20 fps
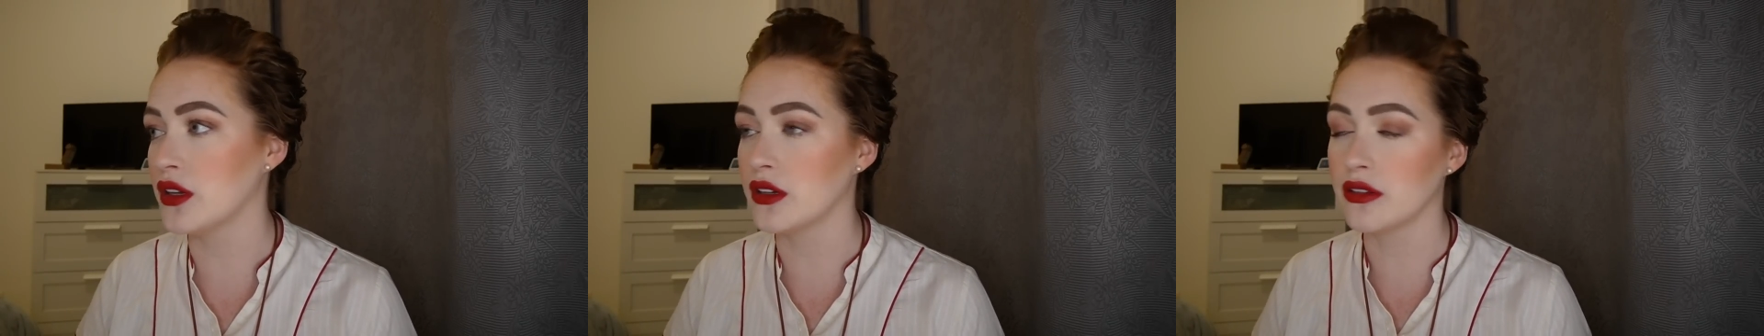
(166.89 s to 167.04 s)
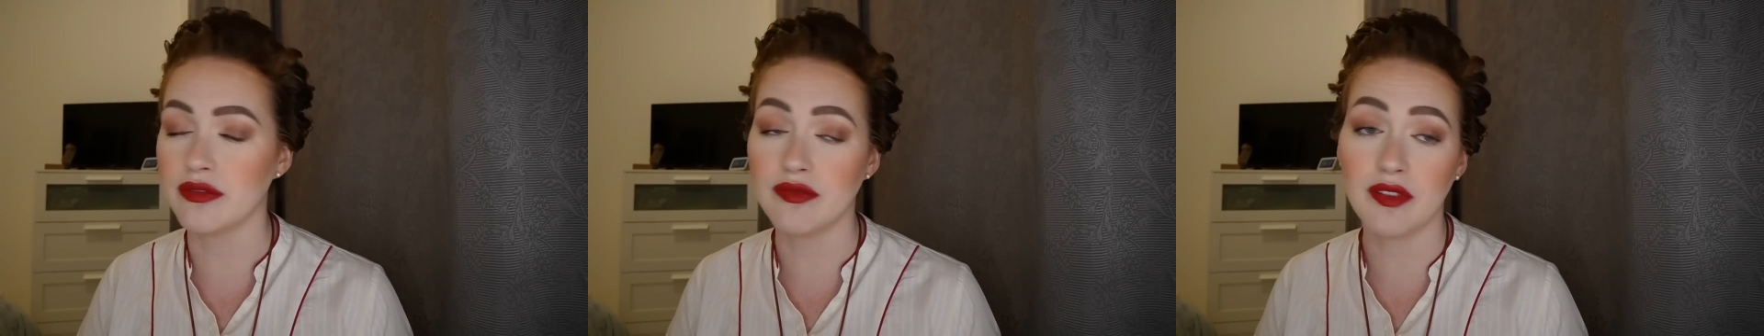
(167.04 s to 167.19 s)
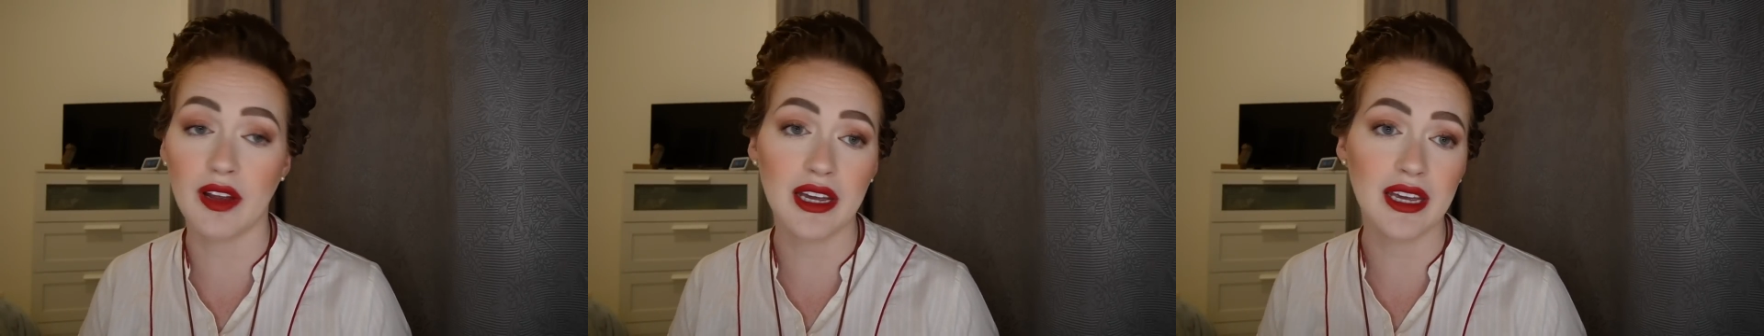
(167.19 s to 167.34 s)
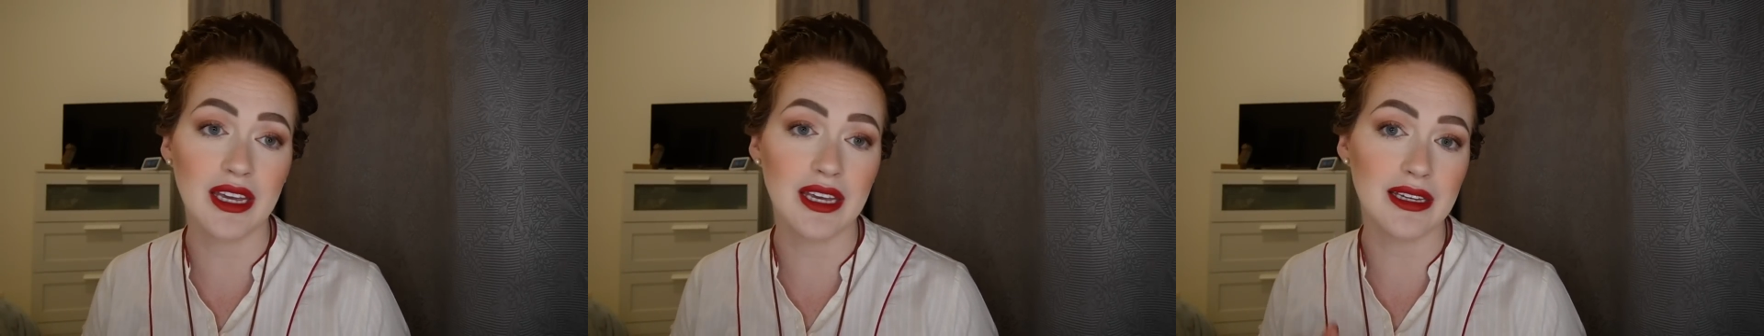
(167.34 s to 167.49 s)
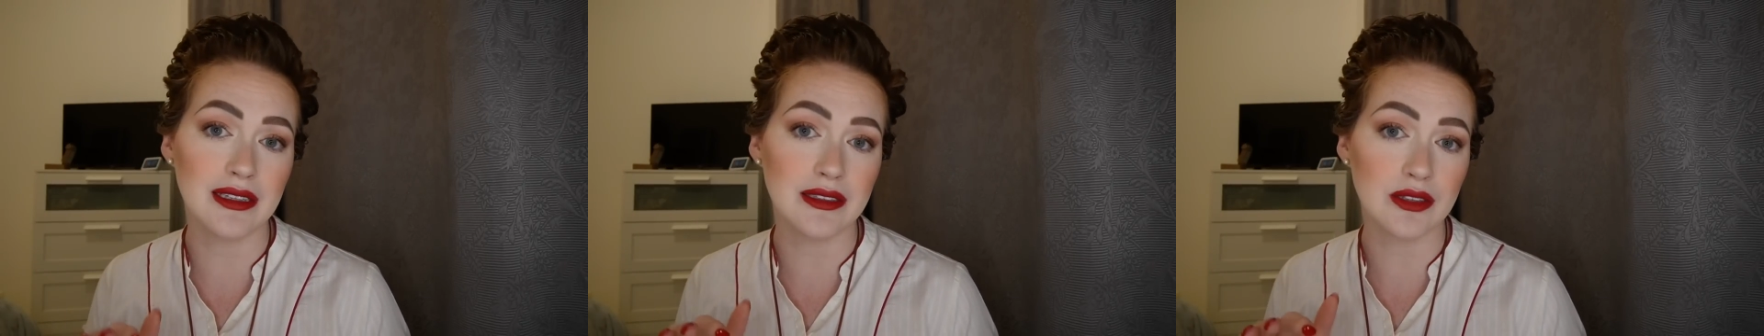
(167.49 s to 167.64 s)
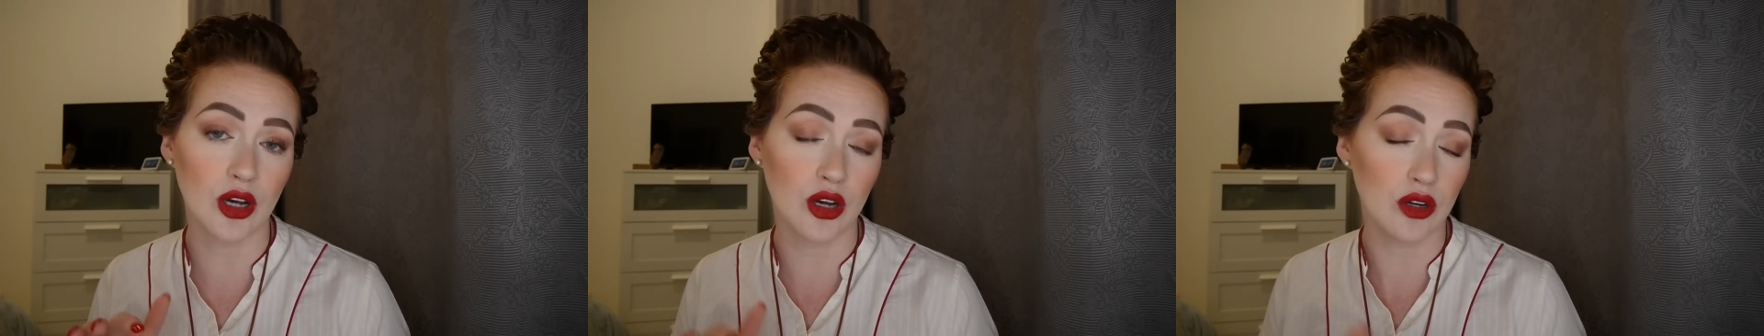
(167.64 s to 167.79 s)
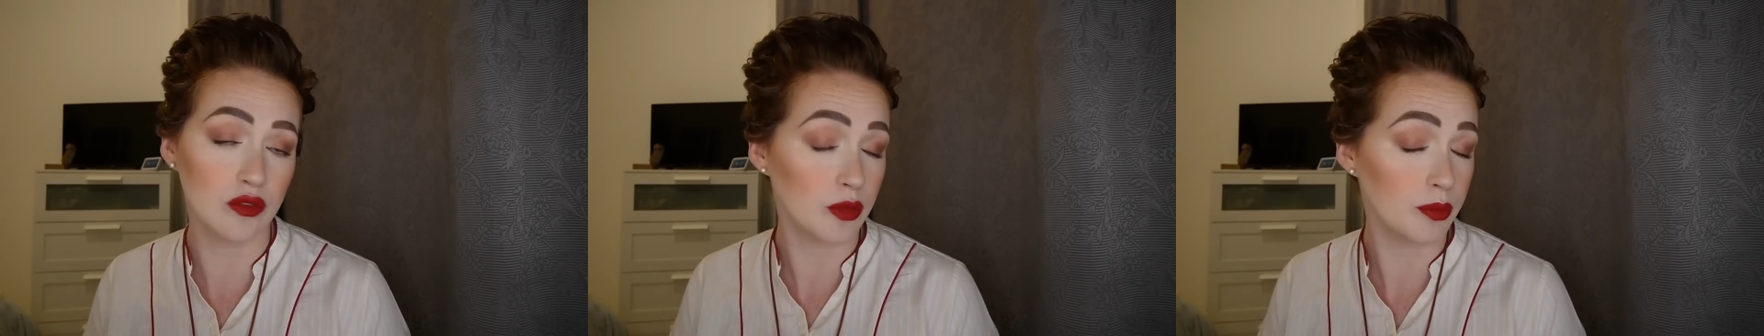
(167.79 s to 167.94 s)
The flight is
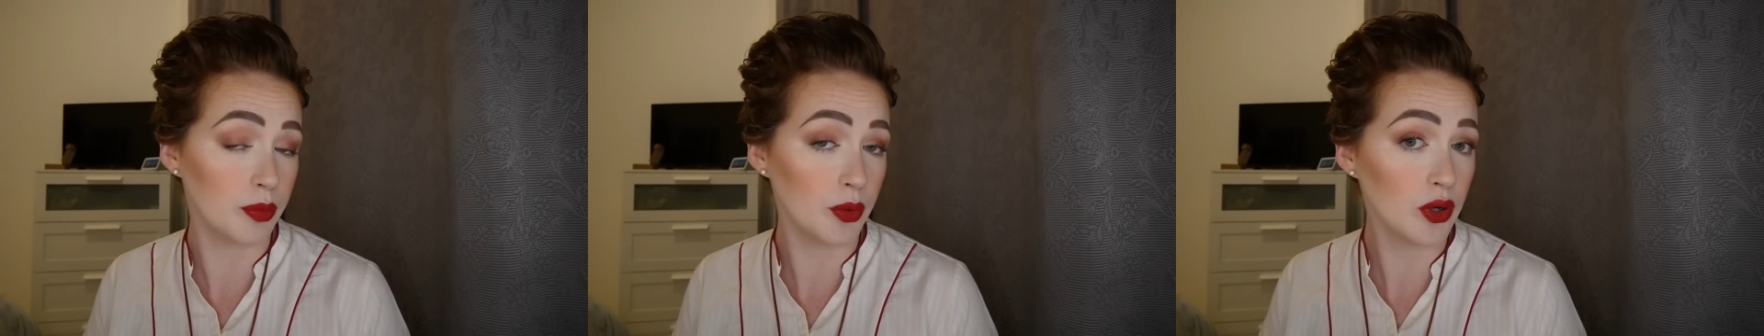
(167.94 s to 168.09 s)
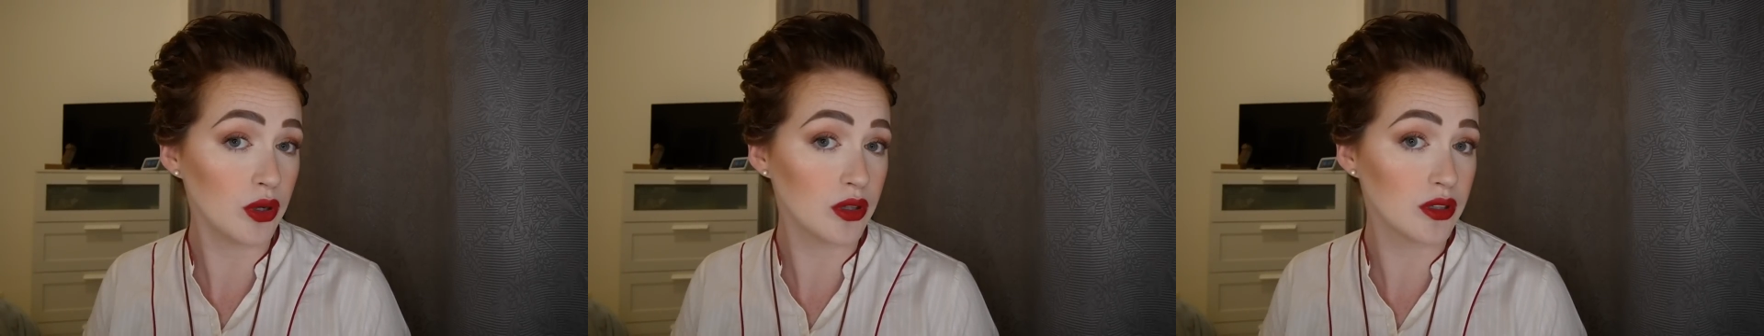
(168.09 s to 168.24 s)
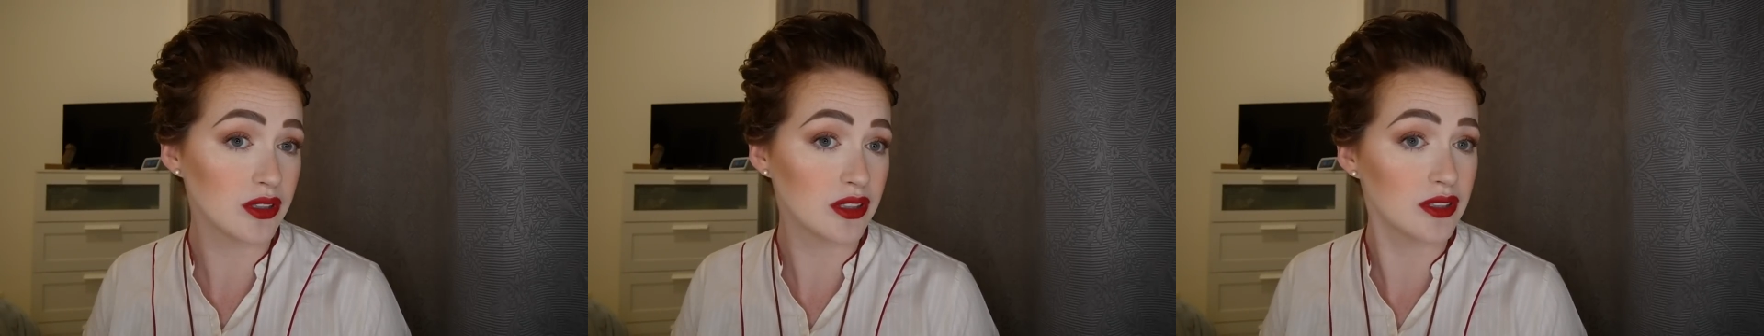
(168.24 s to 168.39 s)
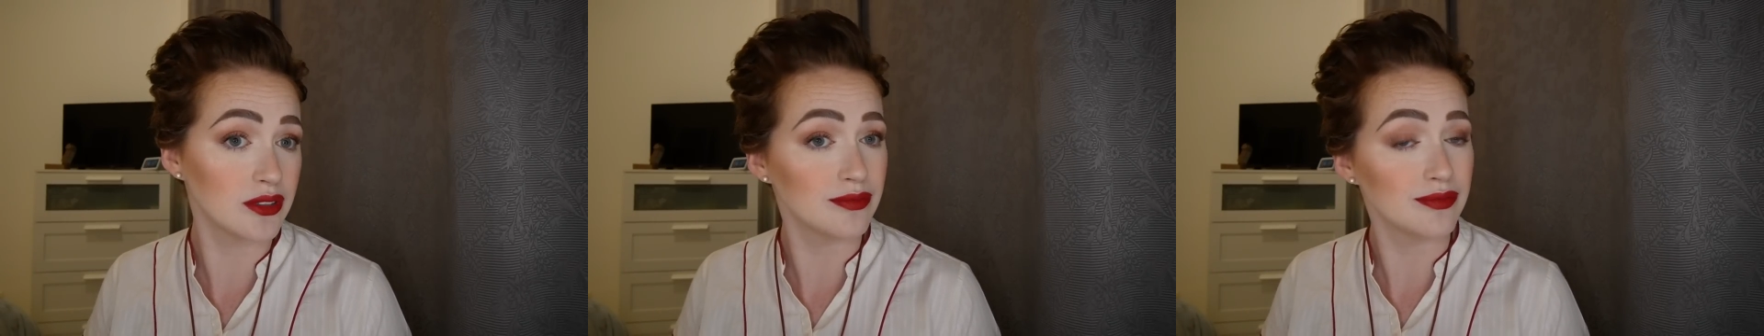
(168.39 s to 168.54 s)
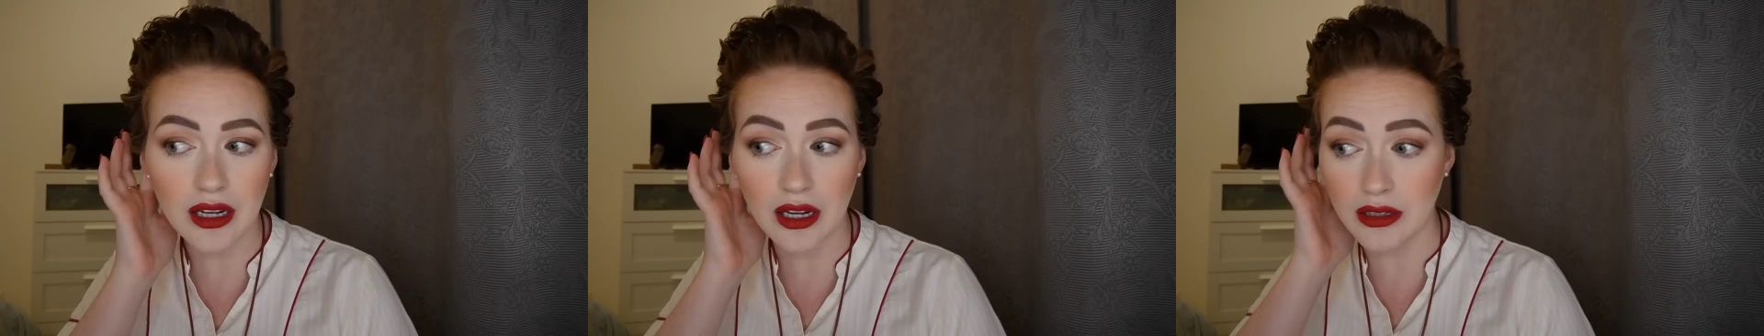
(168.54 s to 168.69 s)
overbooked.